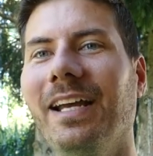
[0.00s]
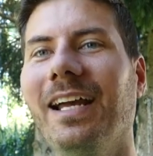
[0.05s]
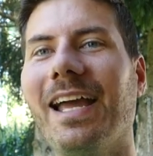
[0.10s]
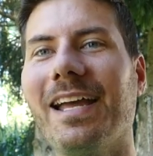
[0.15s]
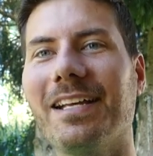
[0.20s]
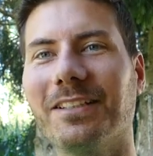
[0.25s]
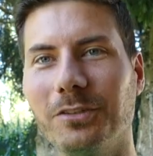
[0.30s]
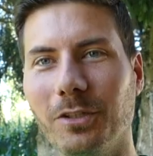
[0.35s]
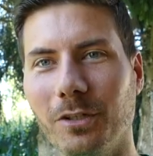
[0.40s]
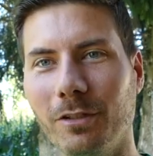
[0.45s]

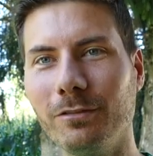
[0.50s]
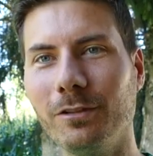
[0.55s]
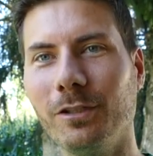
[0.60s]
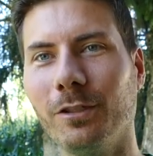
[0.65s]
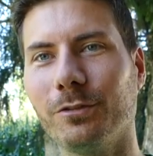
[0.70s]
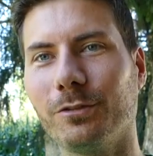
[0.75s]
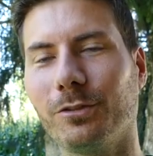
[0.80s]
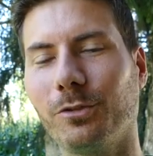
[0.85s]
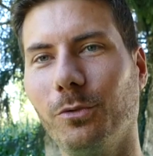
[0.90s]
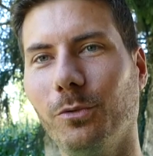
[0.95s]
And all
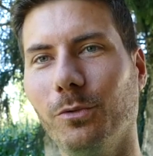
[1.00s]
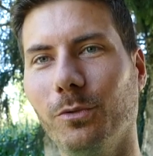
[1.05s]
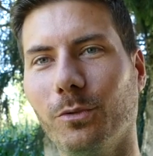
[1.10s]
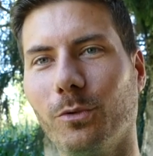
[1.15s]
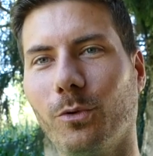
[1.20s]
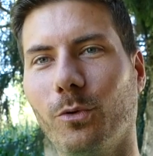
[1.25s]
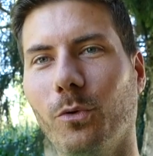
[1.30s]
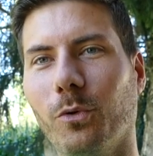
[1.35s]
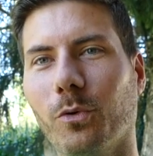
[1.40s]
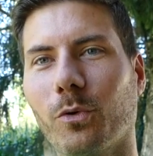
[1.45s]
those who
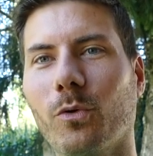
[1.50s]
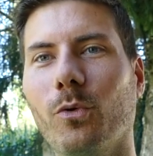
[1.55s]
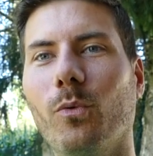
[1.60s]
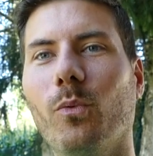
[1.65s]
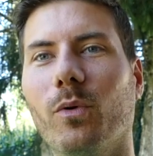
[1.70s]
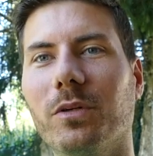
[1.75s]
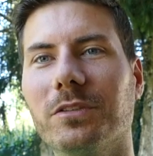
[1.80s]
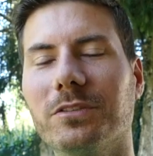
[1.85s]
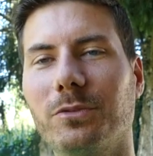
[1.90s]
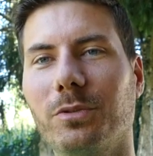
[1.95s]

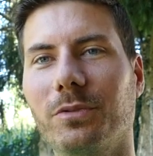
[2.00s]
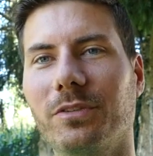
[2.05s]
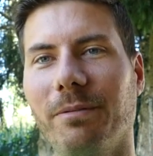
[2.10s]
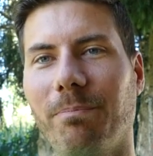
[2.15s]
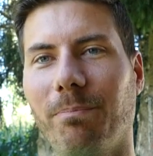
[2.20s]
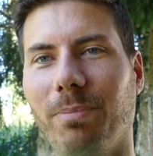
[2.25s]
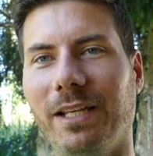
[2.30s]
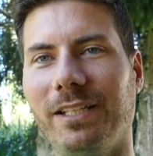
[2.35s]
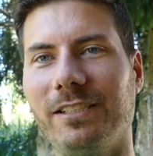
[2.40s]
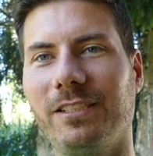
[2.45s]
want to
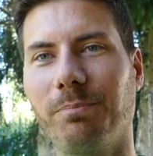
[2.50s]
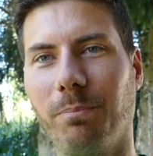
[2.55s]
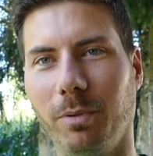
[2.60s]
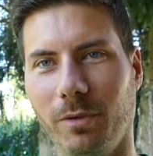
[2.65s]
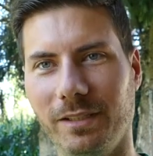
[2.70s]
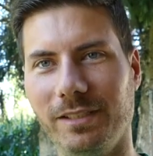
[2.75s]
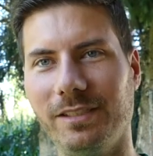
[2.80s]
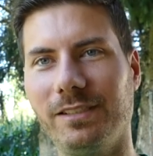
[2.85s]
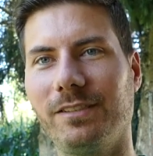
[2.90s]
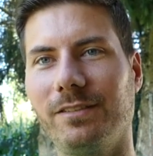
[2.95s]
replace
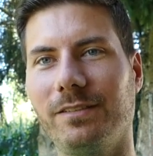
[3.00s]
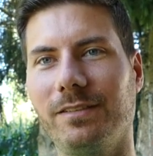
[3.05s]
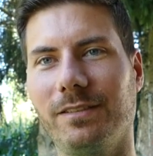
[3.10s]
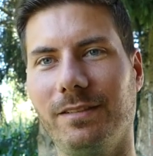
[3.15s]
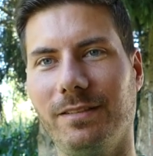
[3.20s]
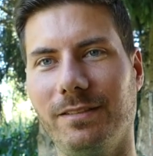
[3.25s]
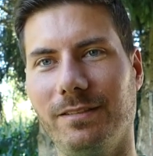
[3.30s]
police